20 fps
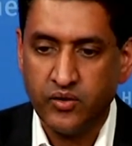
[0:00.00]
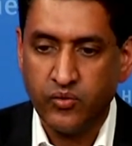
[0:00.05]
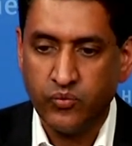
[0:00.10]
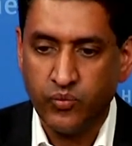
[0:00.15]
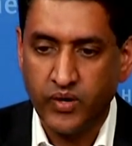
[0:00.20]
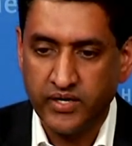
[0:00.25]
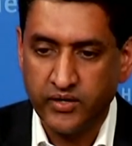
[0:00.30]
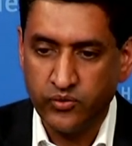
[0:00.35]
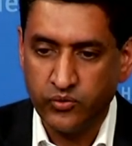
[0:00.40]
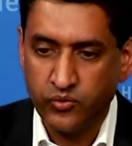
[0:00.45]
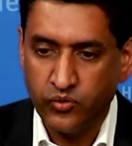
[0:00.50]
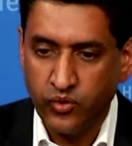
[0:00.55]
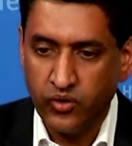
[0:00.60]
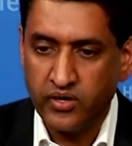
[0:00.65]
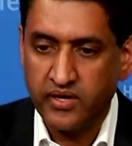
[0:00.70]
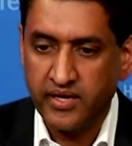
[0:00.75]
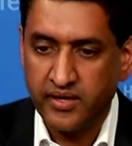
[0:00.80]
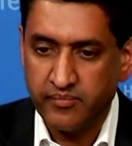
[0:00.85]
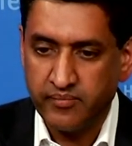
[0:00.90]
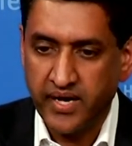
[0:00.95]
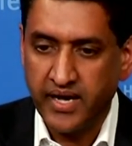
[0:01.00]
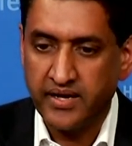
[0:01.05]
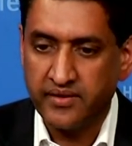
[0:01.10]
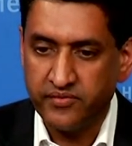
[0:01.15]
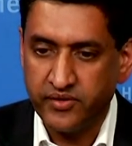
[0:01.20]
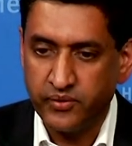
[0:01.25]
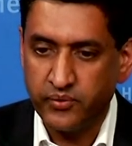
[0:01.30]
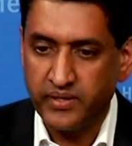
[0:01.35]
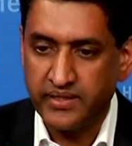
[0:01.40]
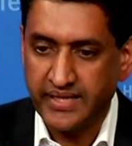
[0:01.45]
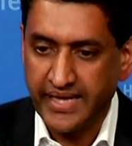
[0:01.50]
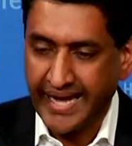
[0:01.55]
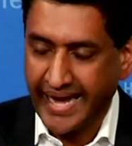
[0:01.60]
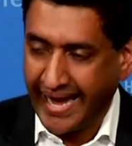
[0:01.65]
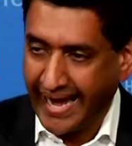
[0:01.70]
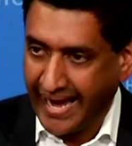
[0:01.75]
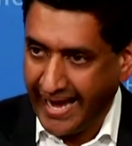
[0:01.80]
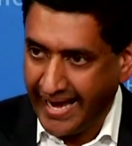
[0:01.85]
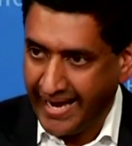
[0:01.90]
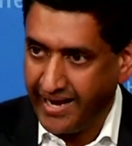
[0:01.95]
When you look, in my view, at the
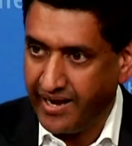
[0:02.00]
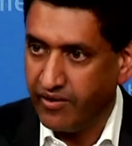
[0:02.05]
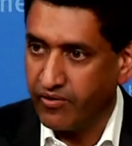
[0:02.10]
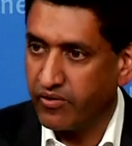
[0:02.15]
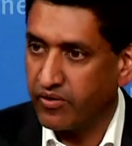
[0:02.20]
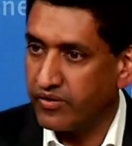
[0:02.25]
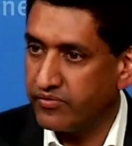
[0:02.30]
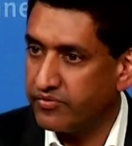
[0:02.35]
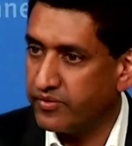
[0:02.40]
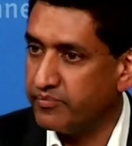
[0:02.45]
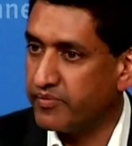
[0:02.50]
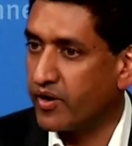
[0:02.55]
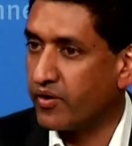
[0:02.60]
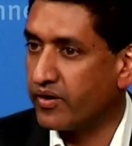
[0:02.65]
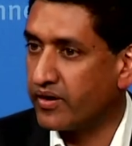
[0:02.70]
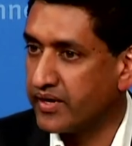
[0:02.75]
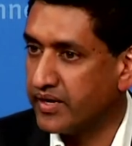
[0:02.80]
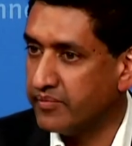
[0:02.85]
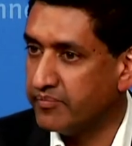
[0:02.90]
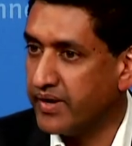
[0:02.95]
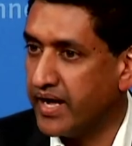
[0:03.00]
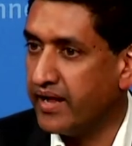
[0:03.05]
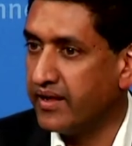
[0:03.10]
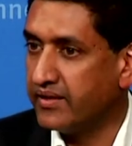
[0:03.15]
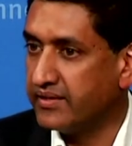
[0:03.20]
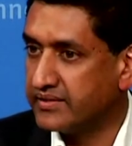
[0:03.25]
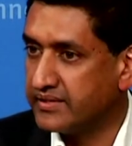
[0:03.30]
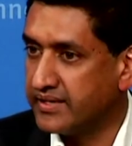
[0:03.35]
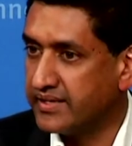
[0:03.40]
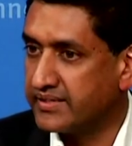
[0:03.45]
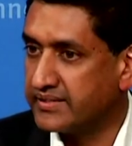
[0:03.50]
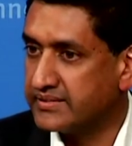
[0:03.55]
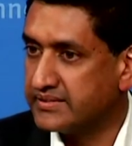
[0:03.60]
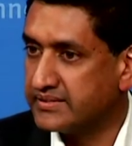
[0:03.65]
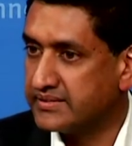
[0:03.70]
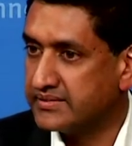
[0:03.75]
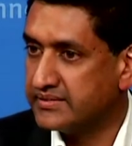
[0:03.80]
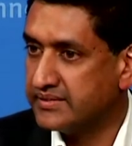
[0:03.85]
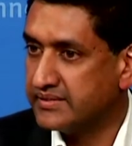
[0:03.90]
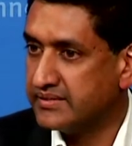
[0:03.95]
anger of American politics,
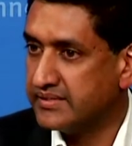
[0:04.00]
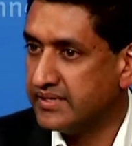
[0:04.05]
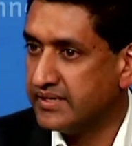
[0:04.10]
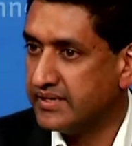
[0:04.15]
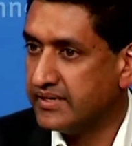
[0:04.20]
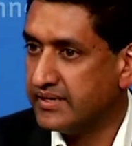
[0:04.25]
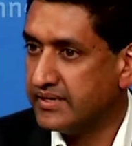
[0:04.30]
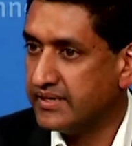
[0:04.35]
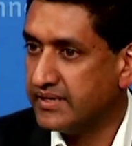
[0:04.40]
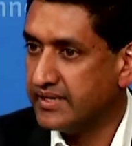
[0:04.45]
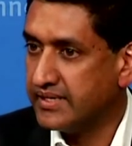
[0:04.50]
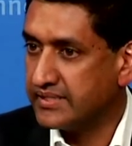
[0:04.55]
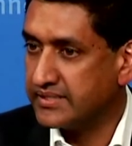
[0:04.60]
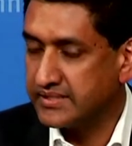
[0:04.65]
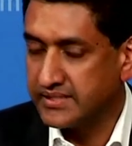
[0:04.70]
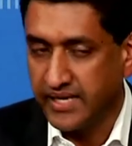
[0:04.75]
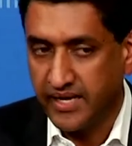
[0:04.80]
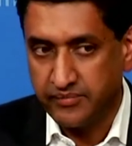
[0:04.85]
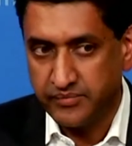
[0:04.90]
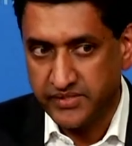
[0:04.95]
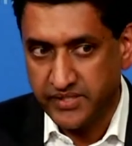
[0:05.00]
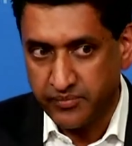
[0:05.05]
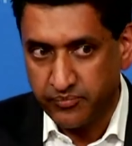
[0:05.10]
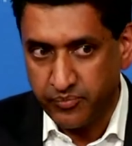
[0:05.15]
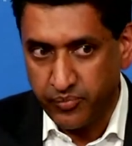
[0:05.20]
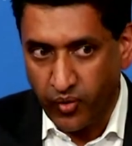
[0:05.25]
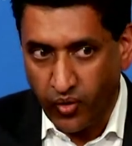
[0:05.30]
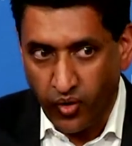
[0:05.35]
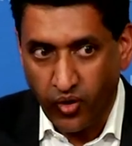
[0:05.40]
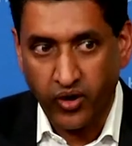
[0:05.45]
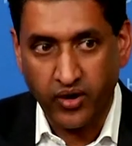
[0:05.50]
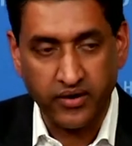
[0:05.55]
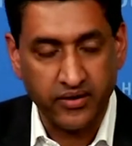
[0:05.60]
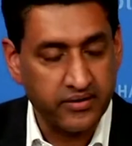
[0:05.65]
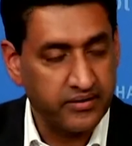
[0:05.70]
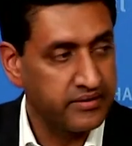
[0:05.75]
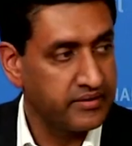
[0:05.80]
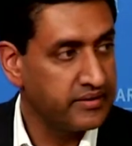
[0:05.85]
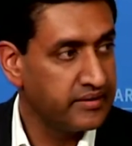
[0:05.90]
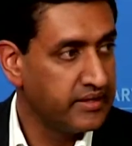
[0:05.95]
it stems in part
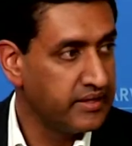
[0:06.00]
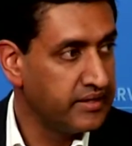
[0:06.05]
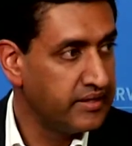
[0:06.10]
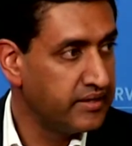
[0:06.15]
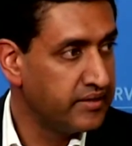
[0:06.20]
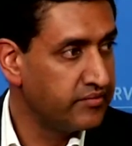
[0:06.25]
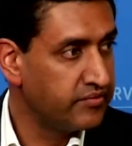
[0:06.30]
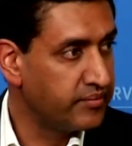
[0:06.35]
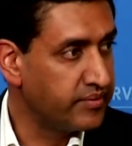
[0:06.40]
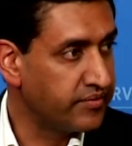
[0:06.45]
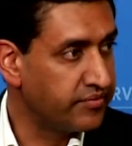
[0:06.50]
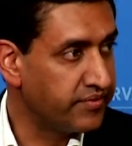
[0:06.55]
from the